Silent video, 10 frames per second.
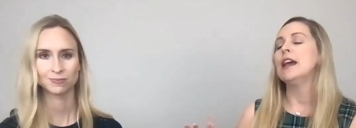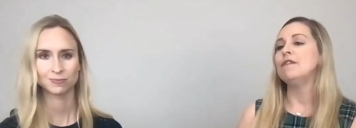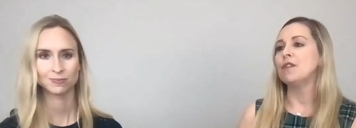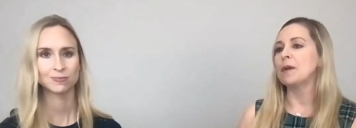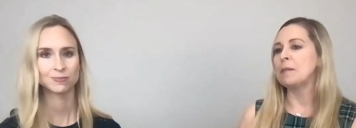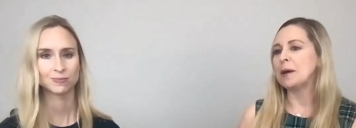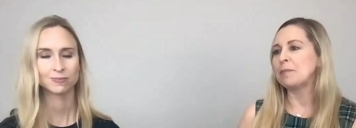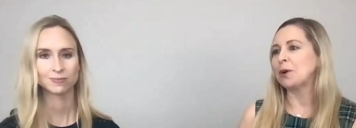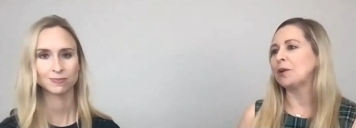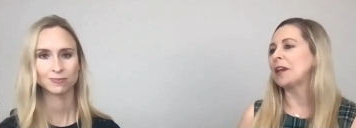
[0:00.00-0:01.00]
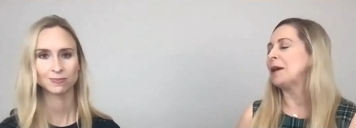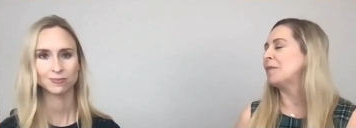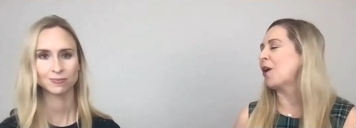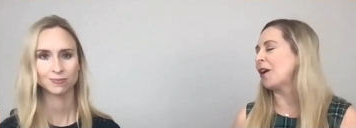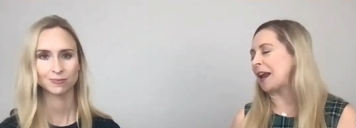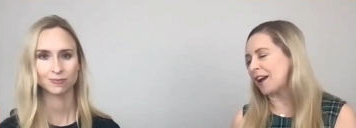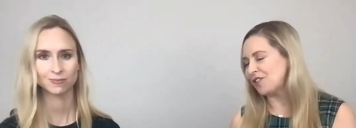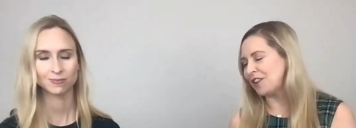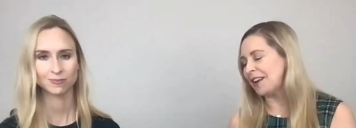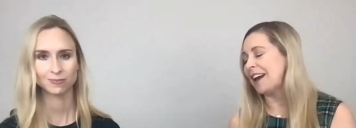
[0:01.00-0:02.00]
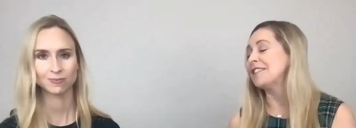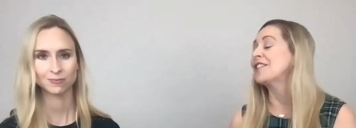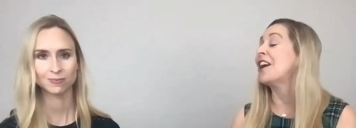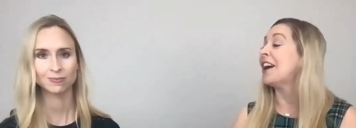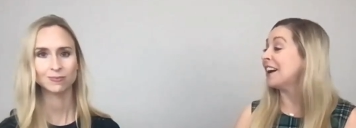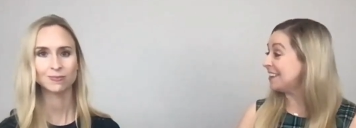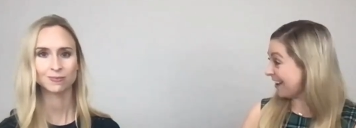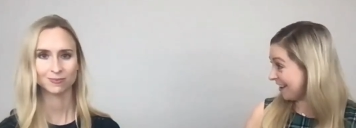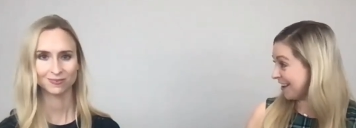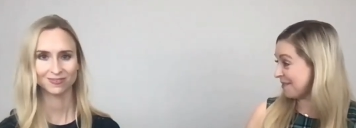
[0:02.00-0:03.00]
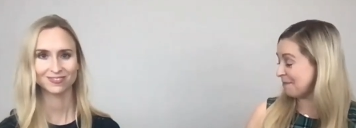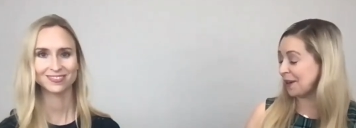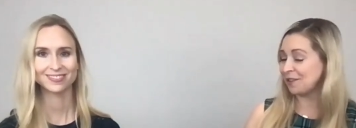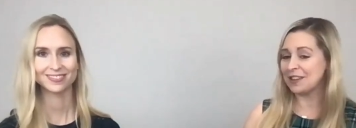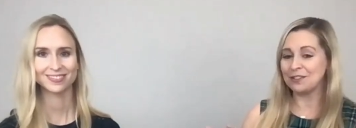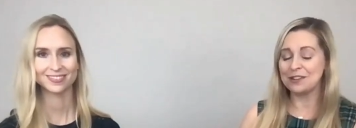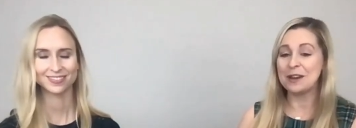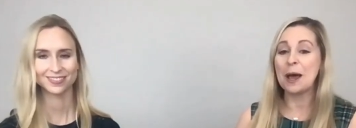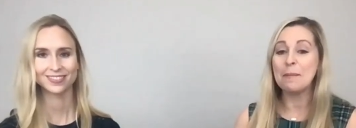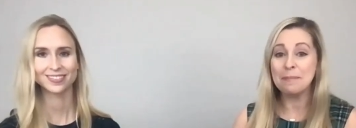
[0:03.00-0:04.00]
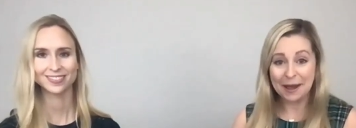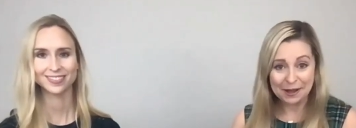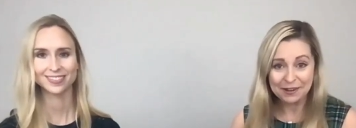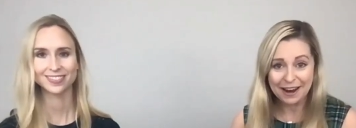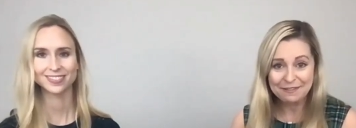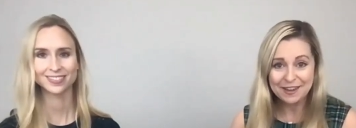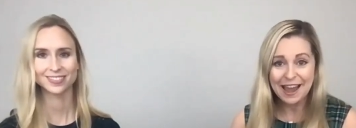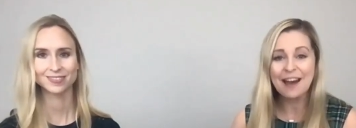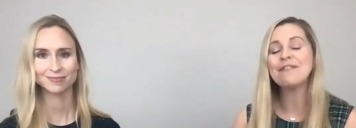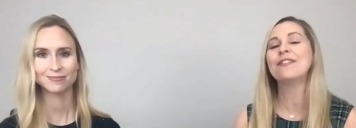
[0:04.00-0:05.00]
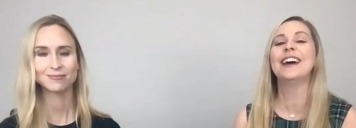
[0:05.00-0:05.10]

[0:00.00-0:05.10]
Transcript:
Speaker 1: if you remember, Kim Kardashian had taught uh, um, Paris Hilton about IVF.